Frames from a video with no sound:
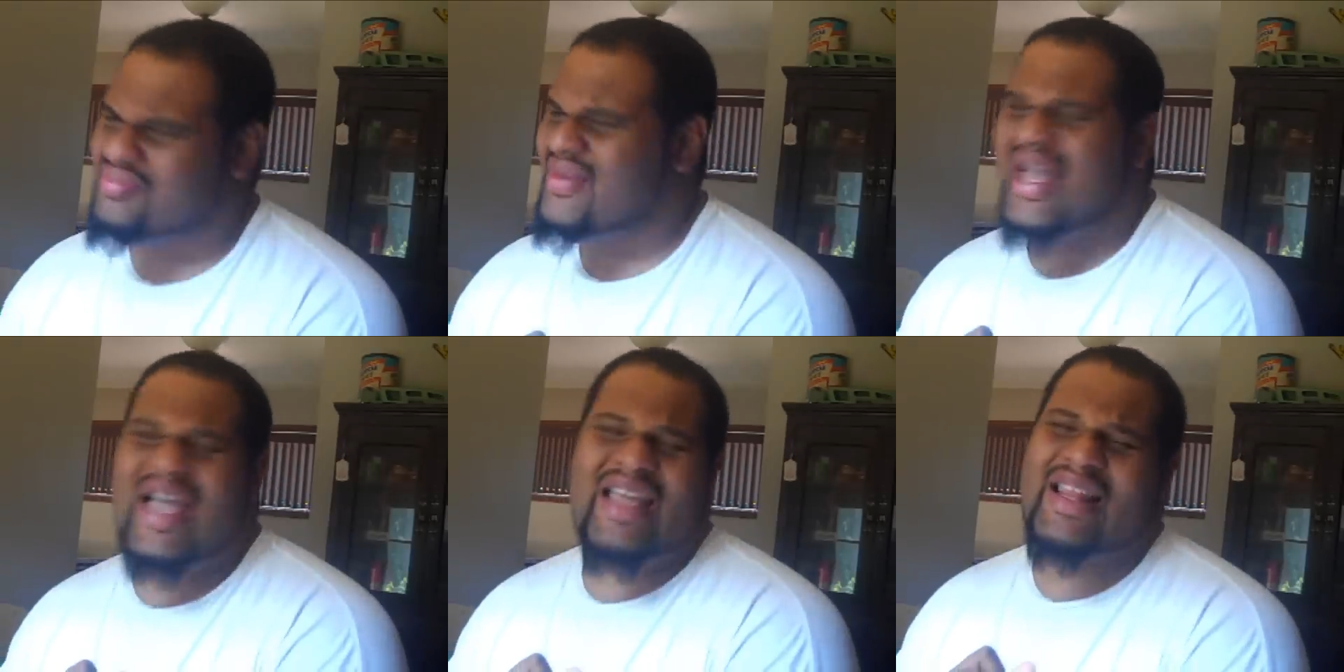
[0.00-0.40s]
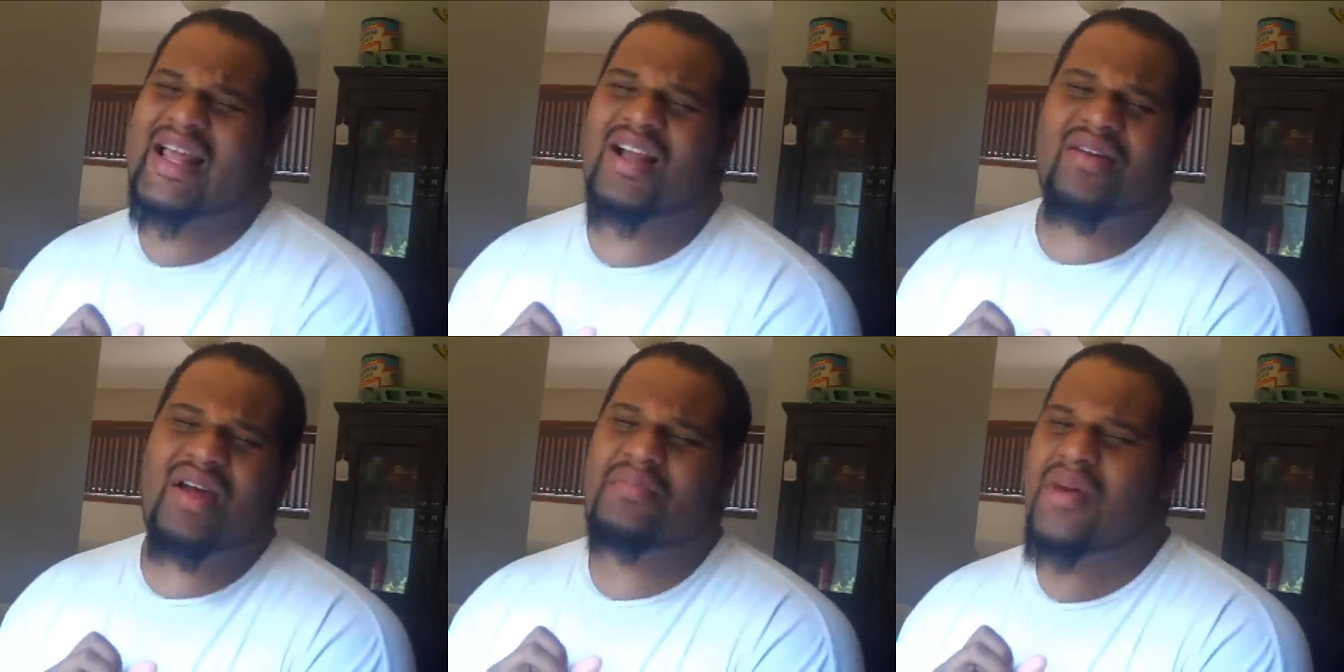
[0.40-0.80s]
I ain't like
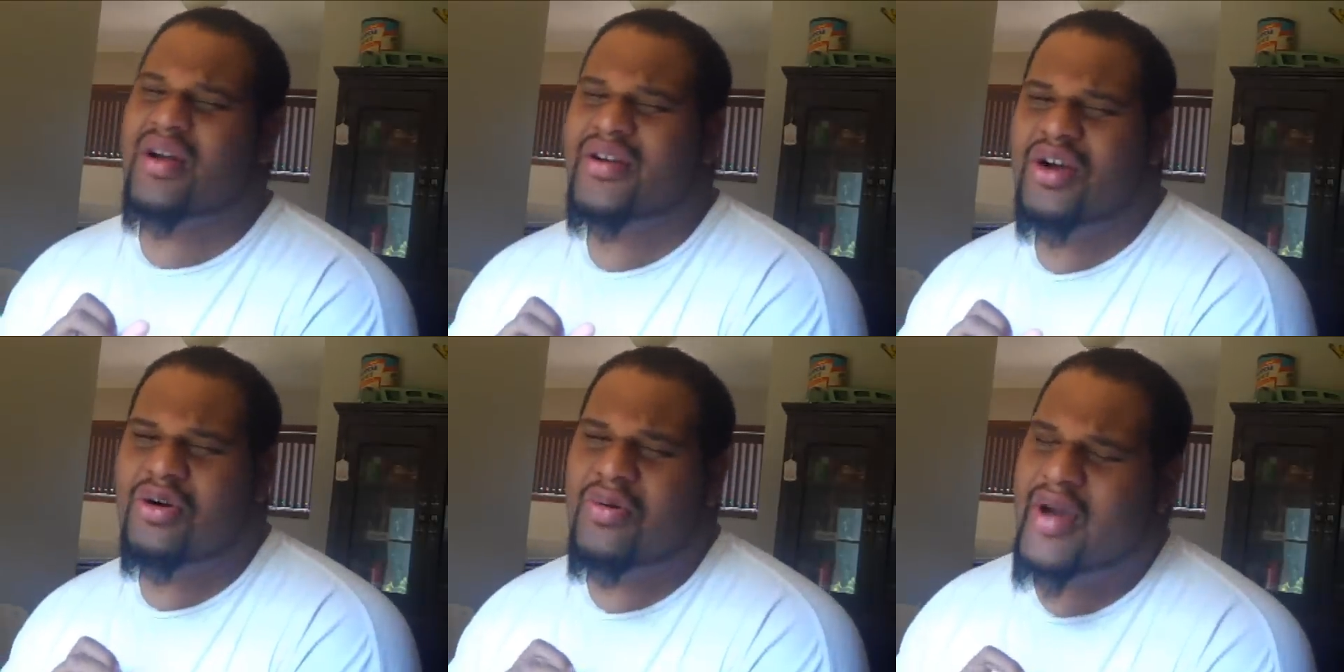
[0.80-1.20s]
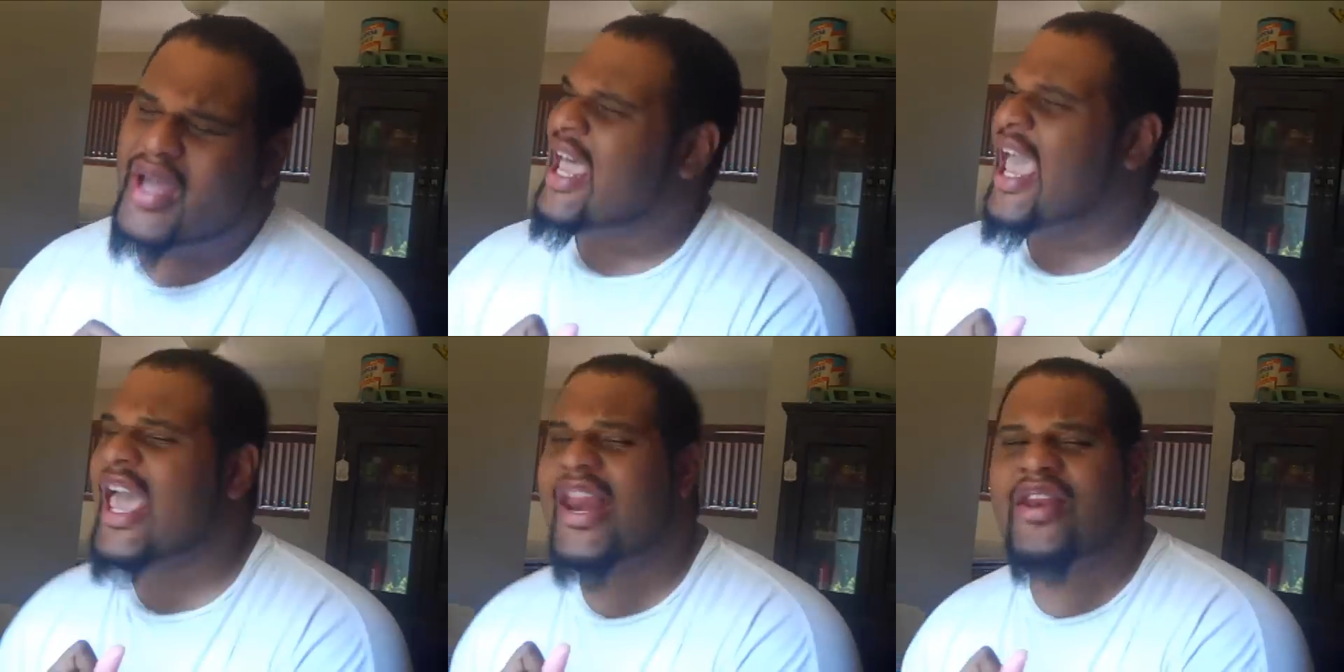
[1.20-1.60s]
grandma no way.
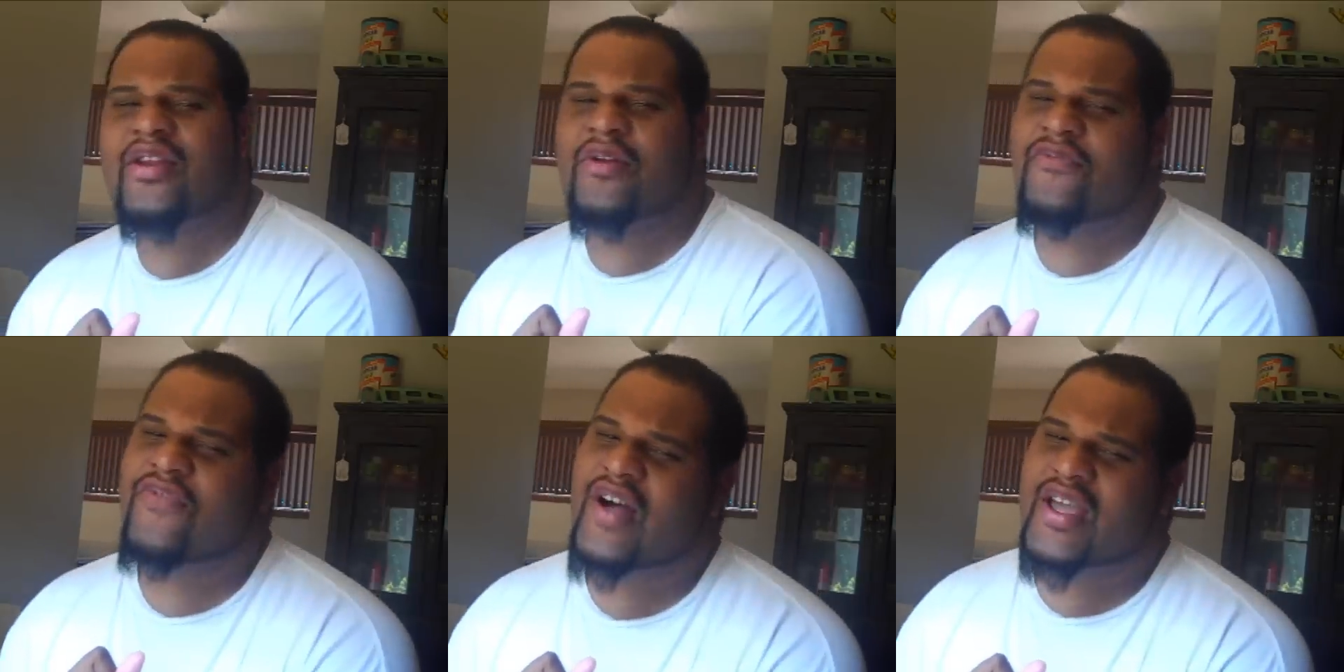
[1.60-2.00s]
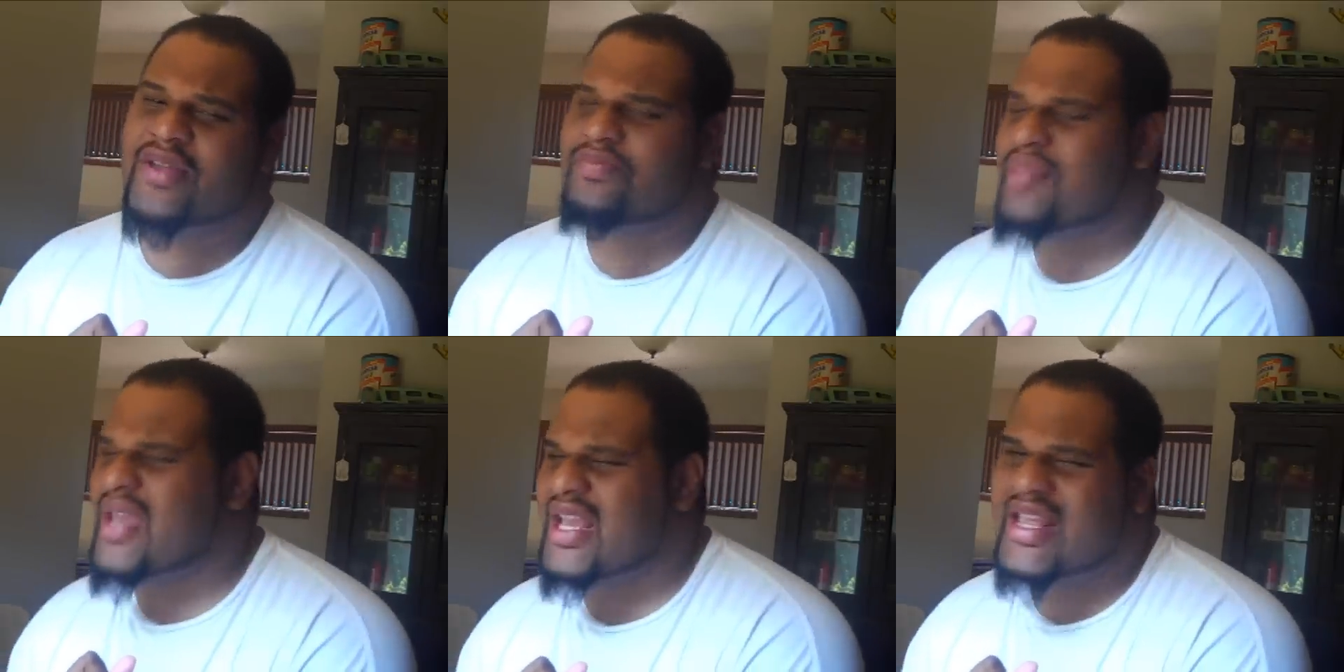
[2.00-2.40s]
Hated her fucking
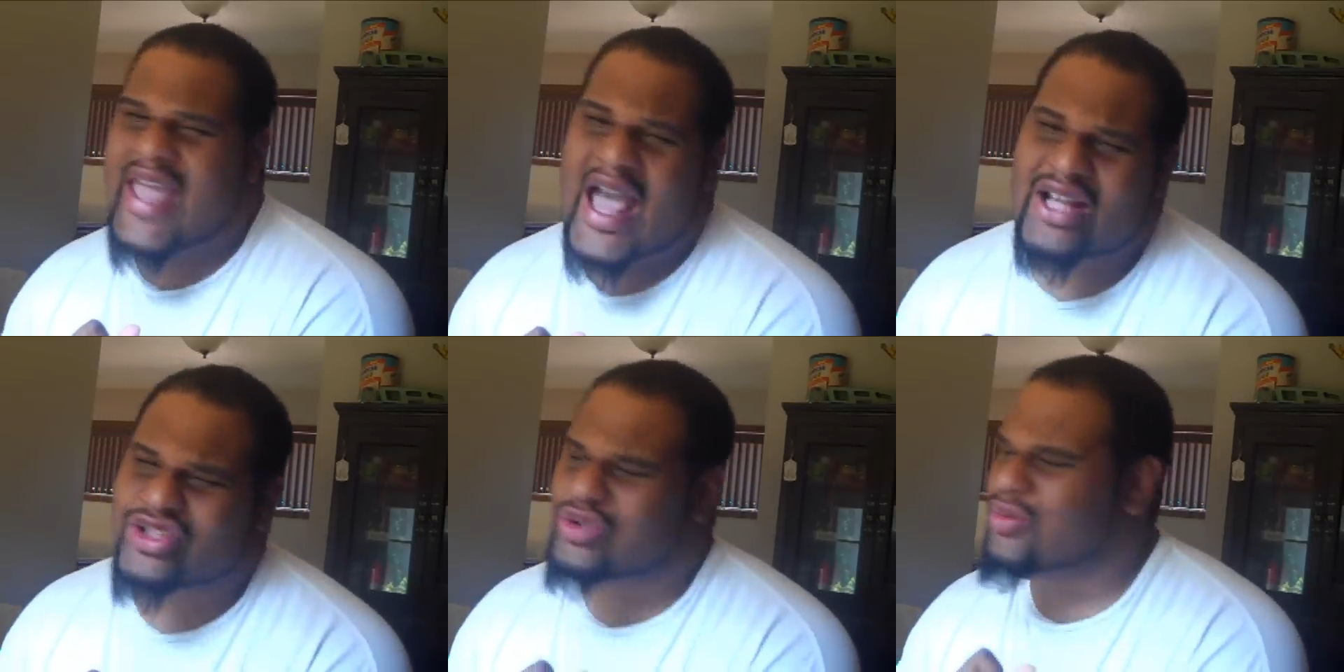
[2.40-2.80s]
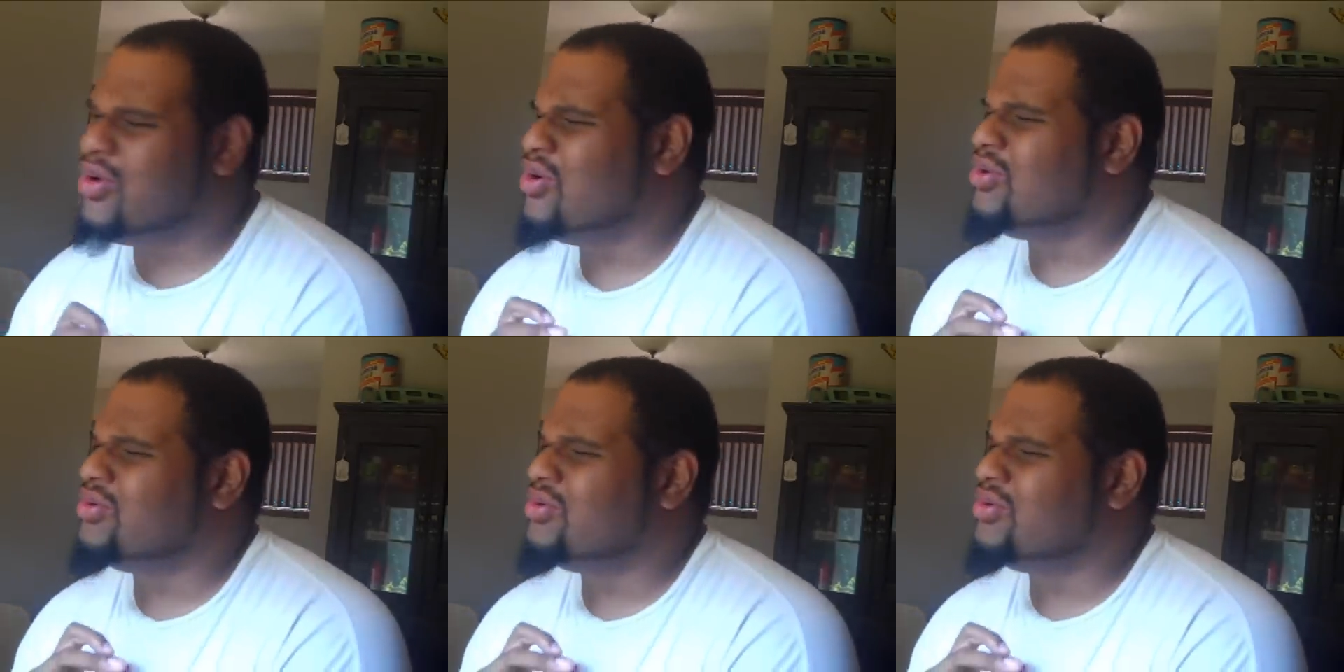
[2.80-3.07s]
bean casserole.